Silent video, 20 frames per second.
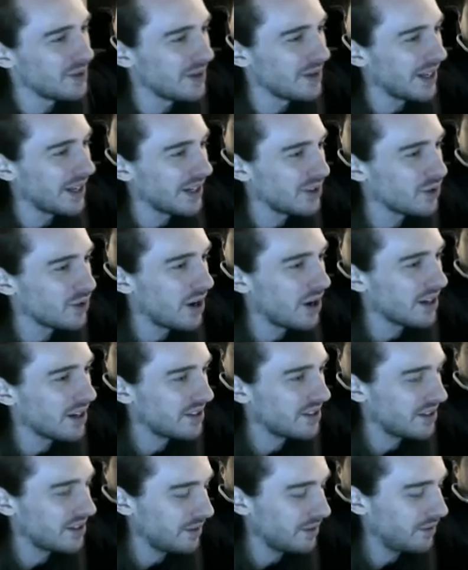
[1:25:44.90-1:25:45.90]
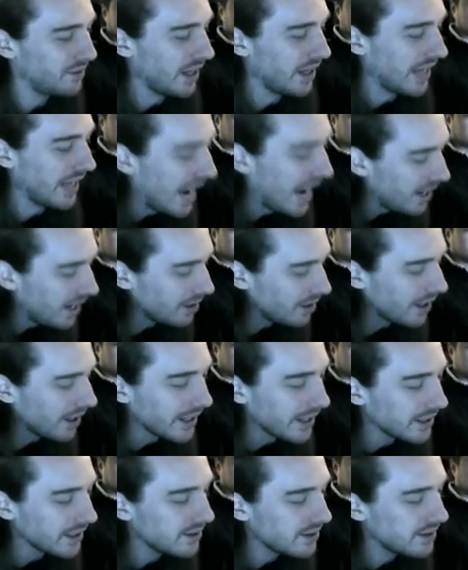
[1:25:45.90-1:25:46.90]
draw stuff, like
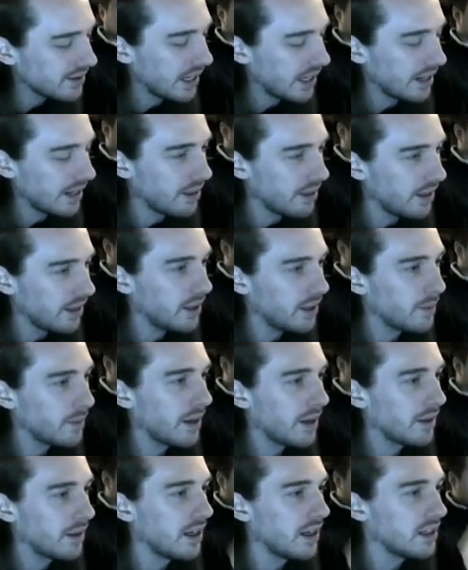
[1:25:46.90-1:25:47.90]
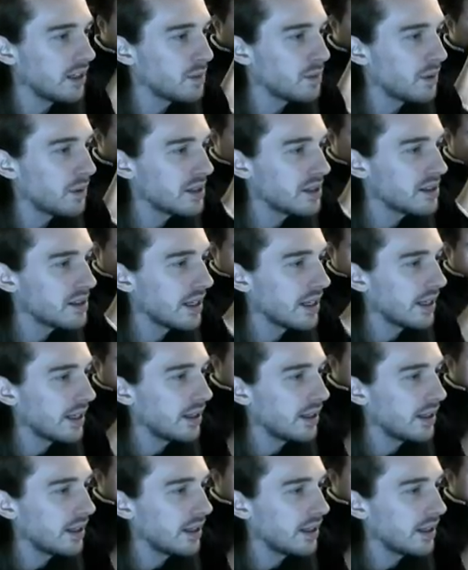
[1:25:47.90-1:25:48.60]
analyze and think about things. But it's like